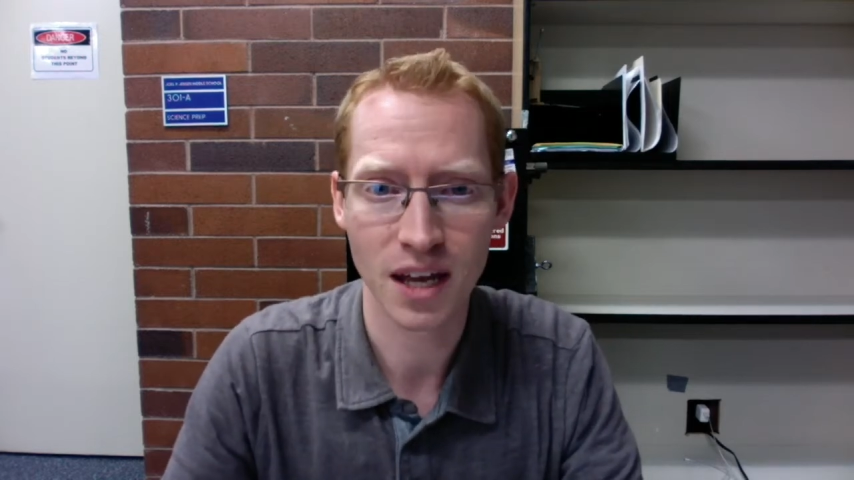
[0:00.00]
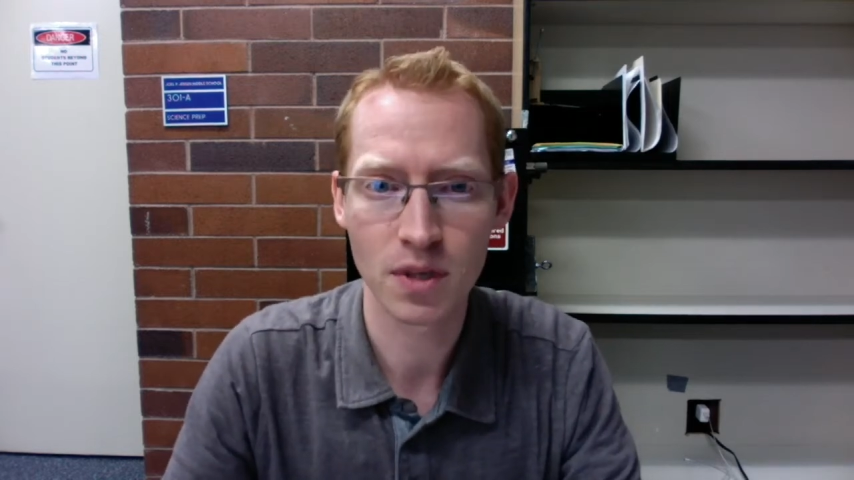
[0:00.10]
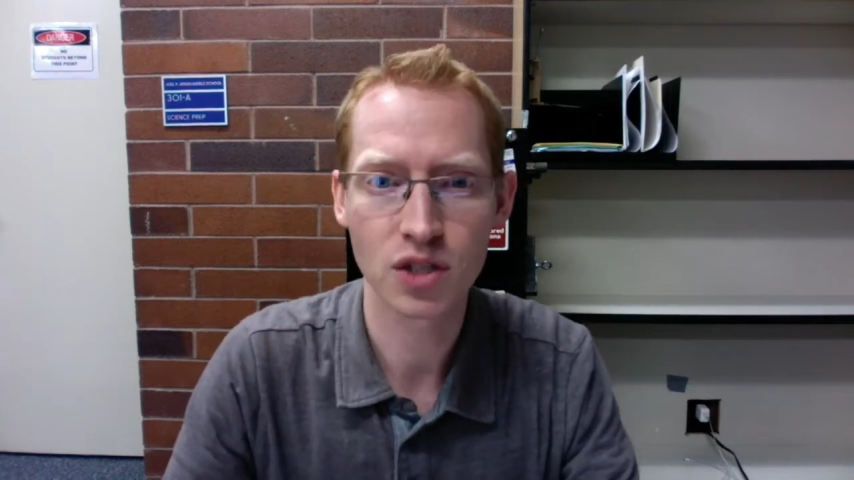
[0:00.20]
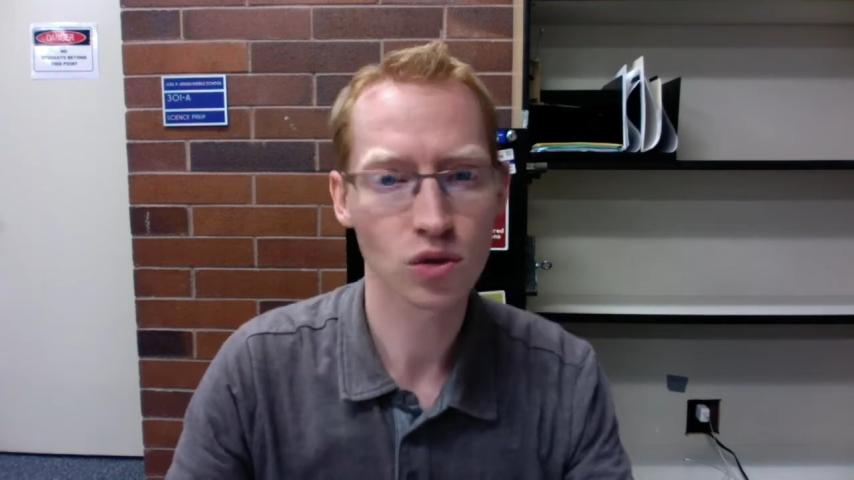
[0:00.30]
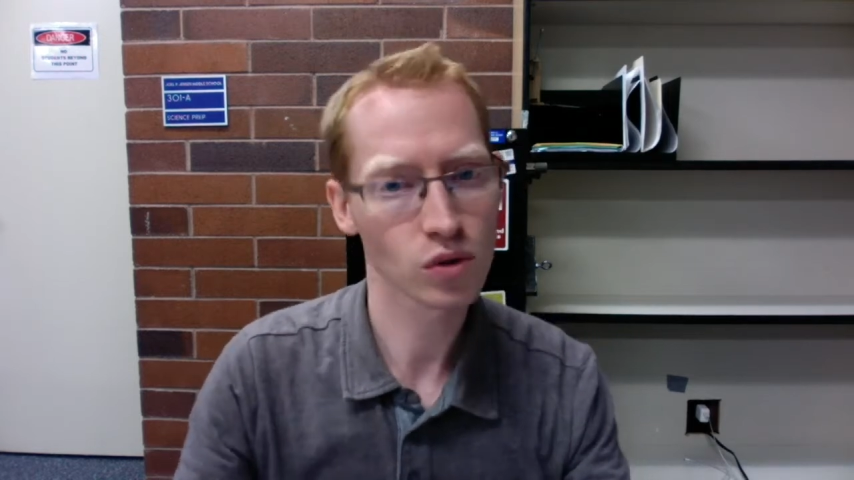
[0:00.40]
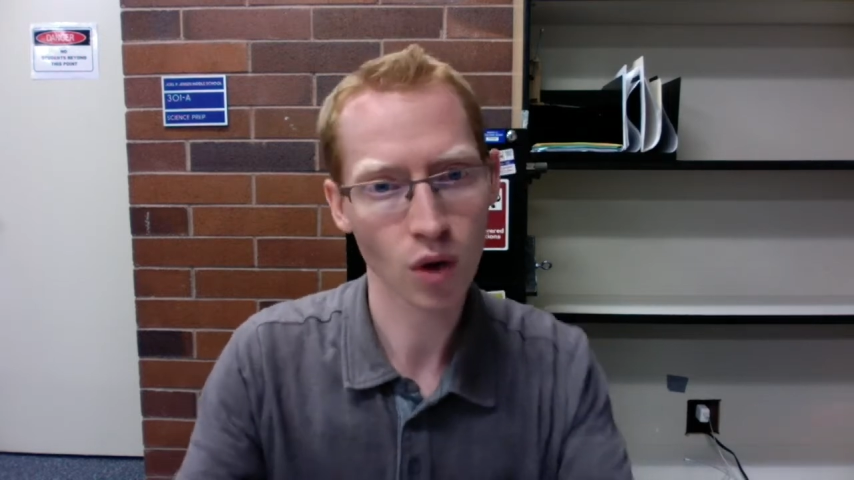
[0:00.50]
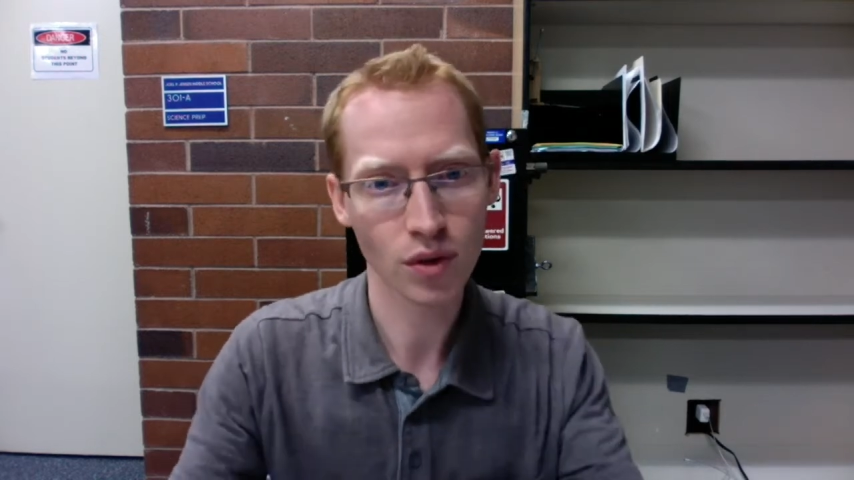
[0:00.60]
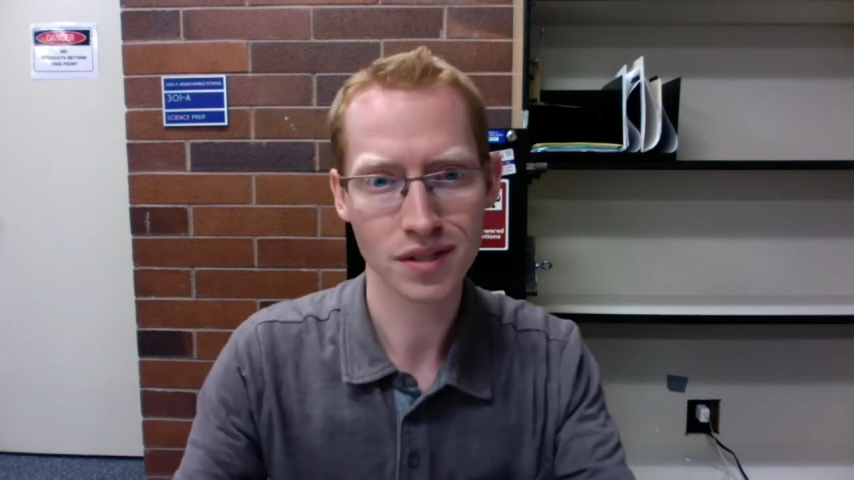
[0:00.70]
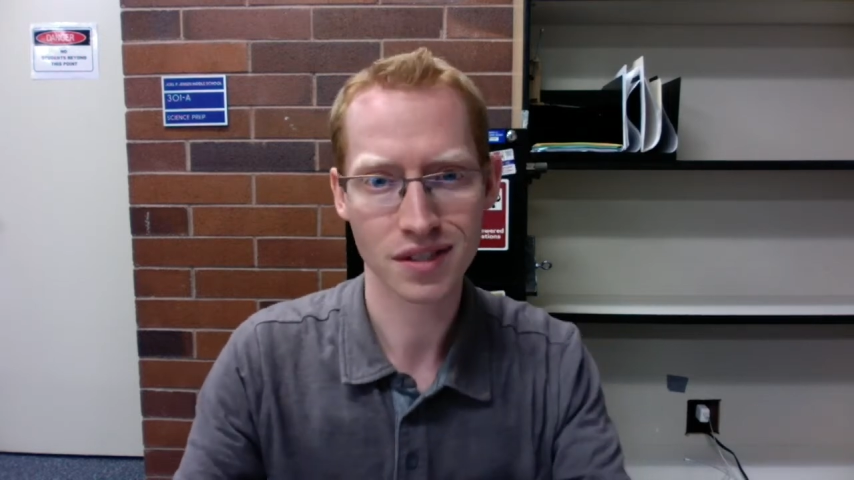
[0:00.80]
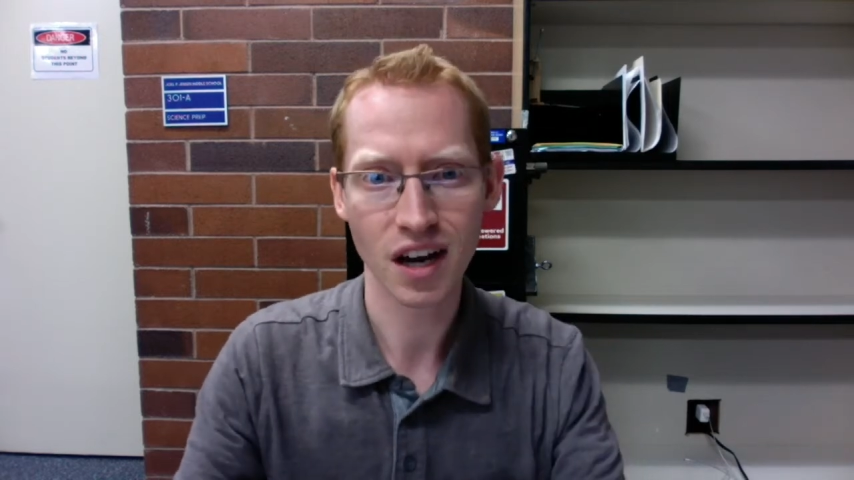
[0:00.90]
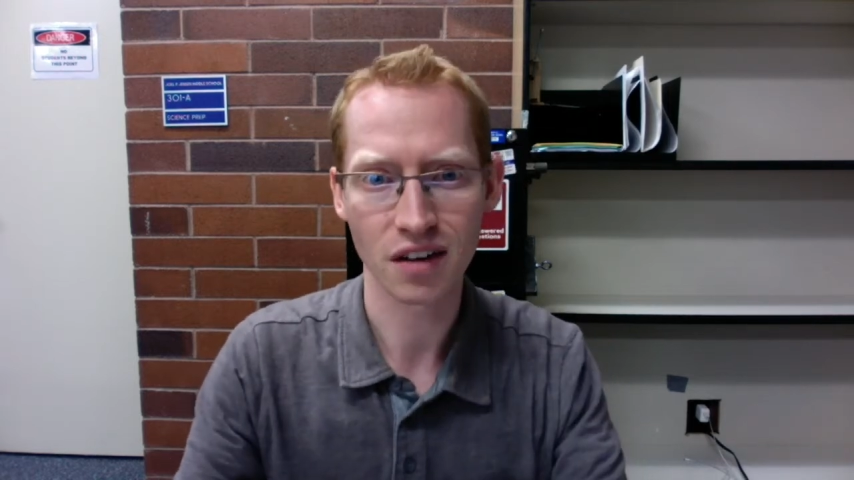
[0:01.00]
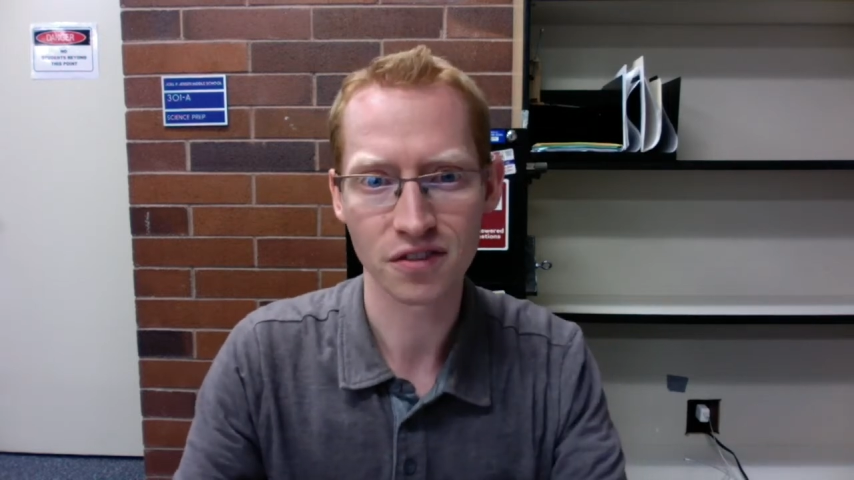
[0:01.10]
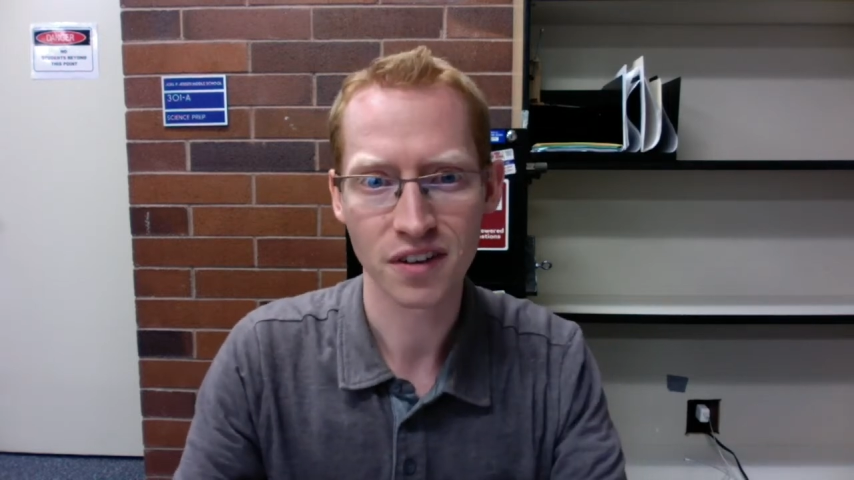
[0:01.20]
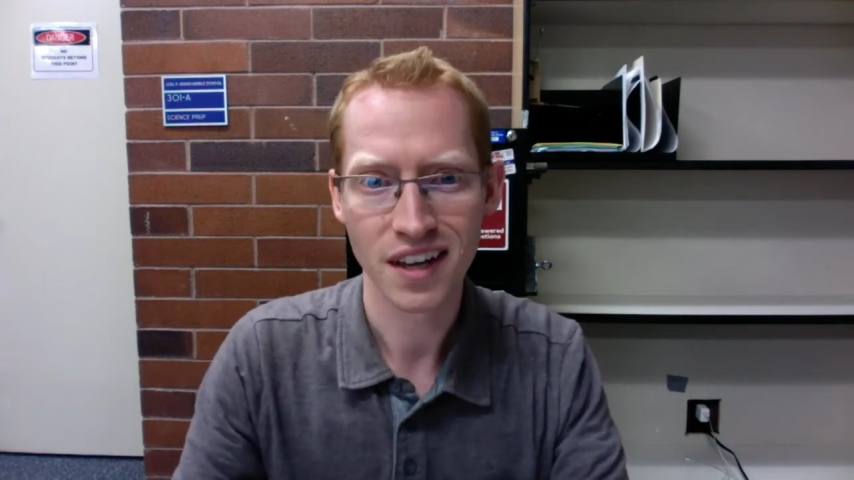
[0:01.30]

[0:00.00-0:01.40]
it means you know the stuff.